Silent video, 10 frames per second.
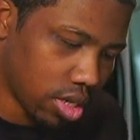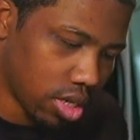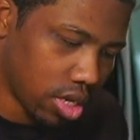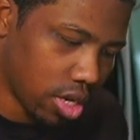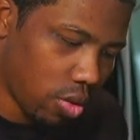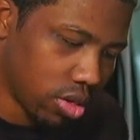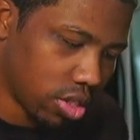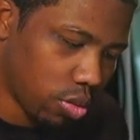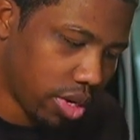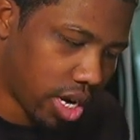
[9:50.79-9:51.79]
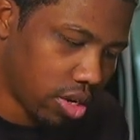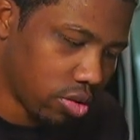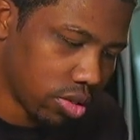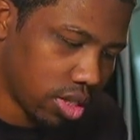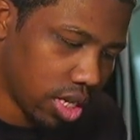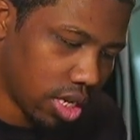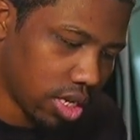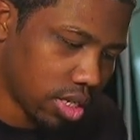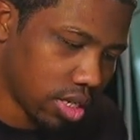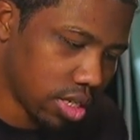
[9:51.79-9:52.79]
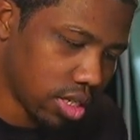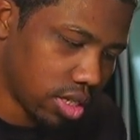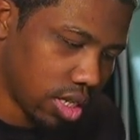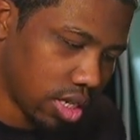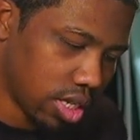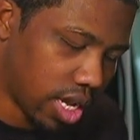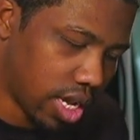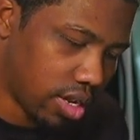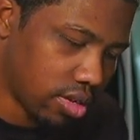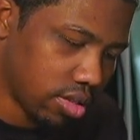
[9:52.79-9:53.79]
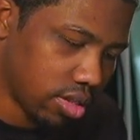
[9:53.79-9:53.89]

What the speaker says: And always know we got to go thick down.